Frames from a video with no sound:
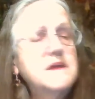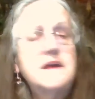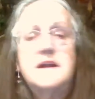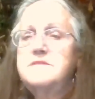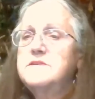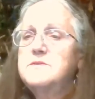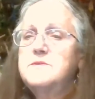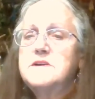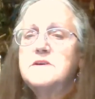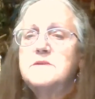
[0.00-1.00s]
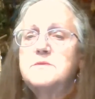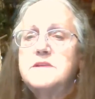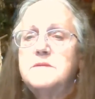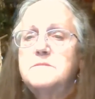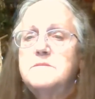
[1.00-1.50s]
I feel really good
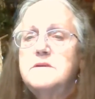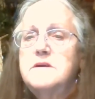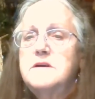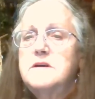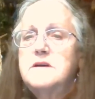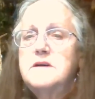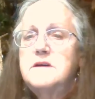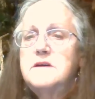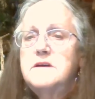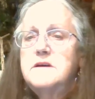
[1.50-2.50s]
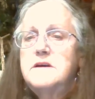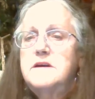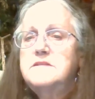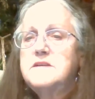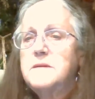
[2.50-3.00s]
with him.
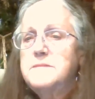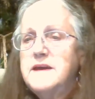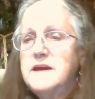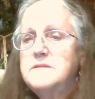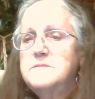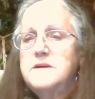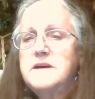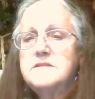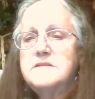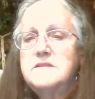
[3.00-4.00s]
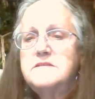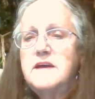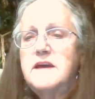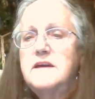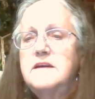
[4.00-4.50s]
He's coming in because he's
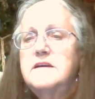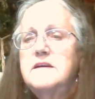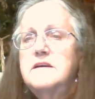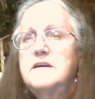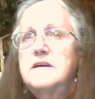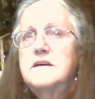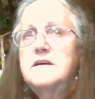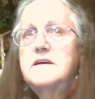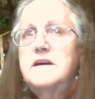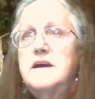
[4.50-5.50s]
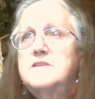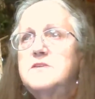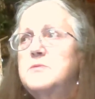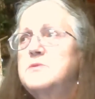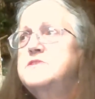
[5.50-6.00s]
saying it's
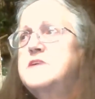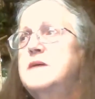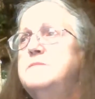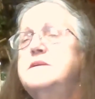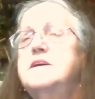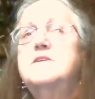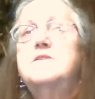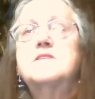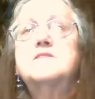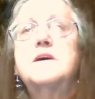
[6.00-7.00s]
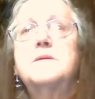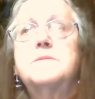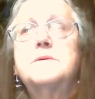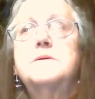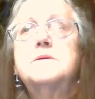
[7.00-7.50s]
almost time to get dressed up.